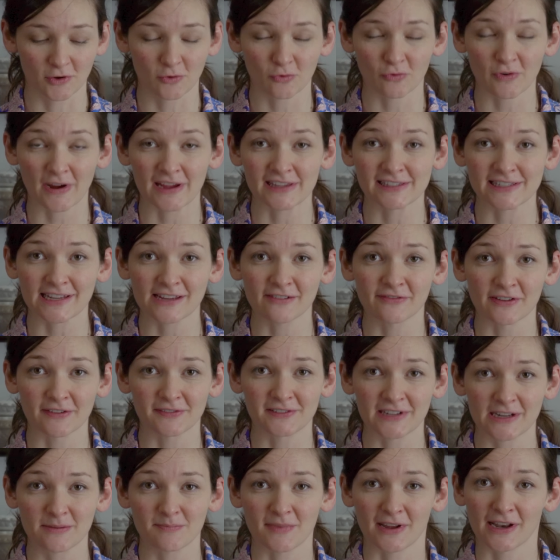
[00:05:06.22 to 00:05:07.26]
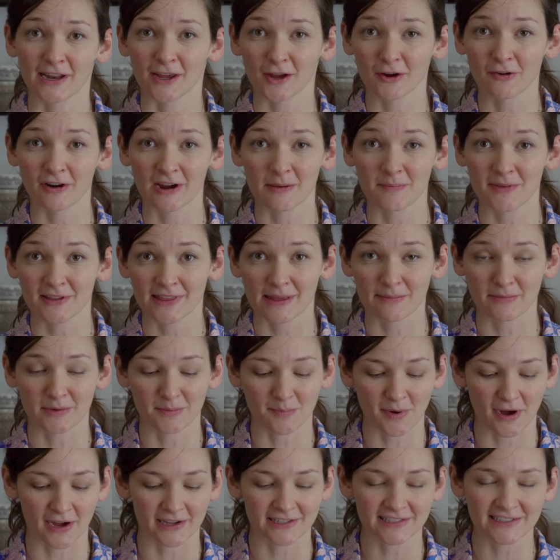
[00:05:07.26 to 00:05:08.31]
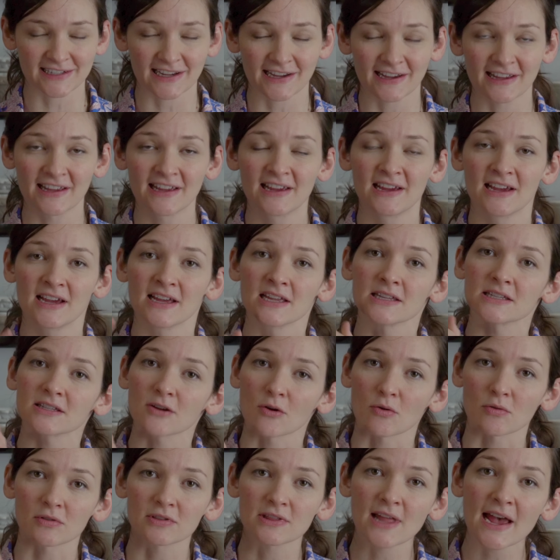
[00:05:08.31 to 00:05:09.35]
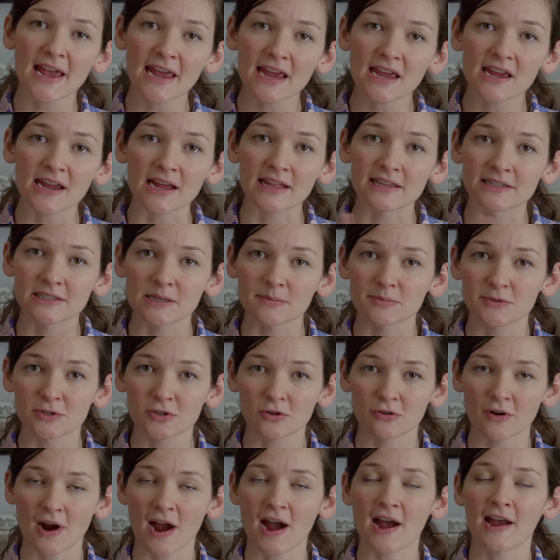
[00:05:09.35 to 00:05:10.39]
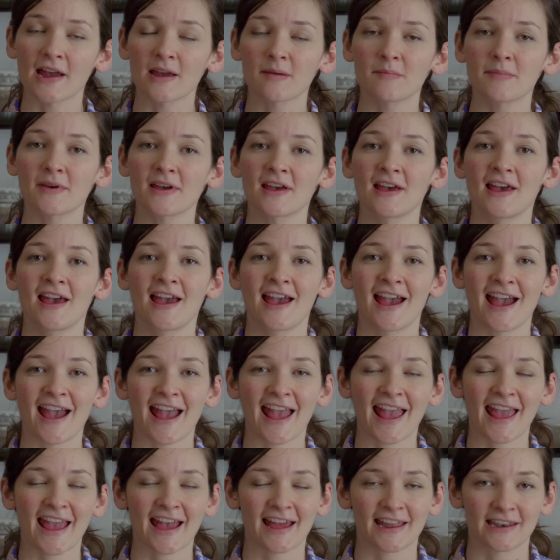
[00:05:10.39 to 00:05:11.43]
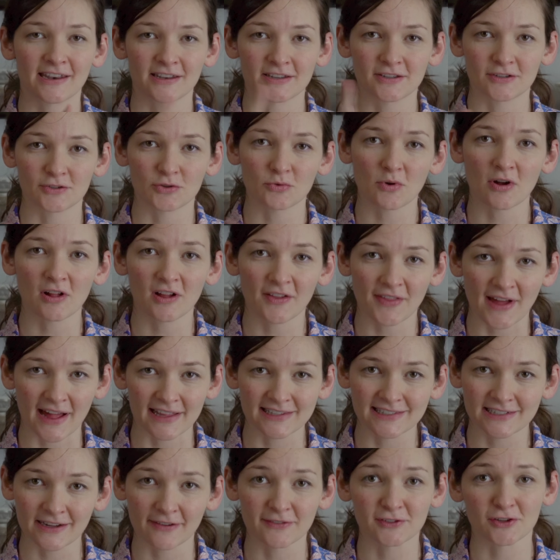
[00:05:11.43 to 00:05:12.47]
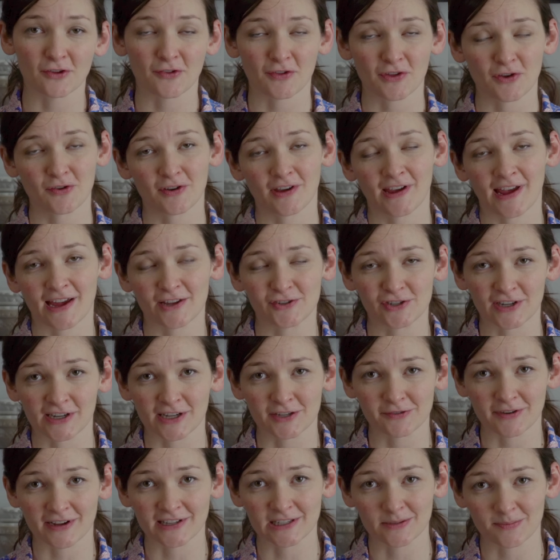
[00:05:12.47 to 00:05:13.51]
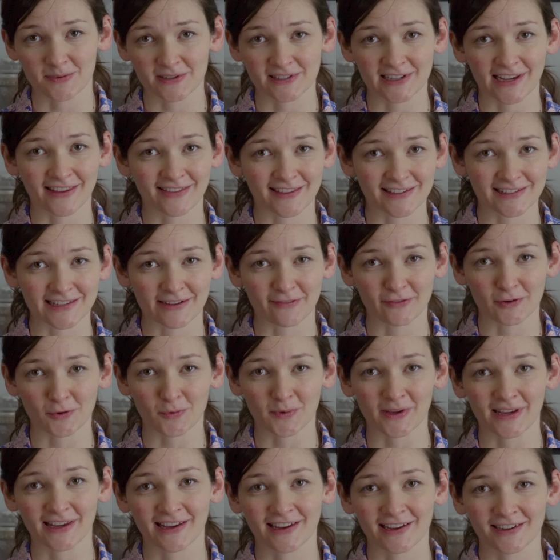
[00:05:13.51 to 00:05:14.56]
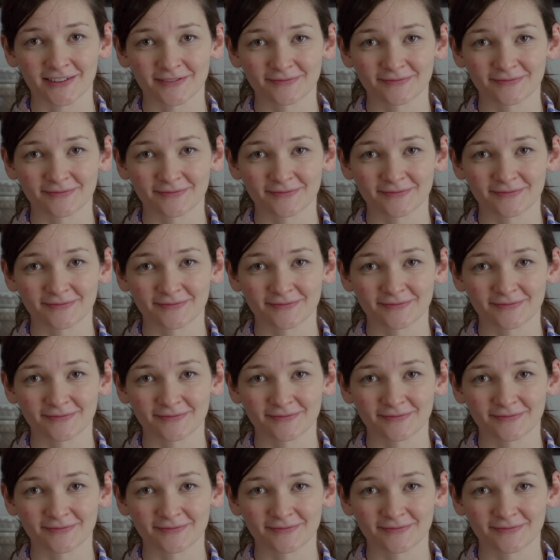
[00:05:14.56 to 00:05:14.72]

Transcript: crazy 15-minute creamy lemon pasta is go like and subscribe and do all of that stuff so that you can get genius recipes like this every week.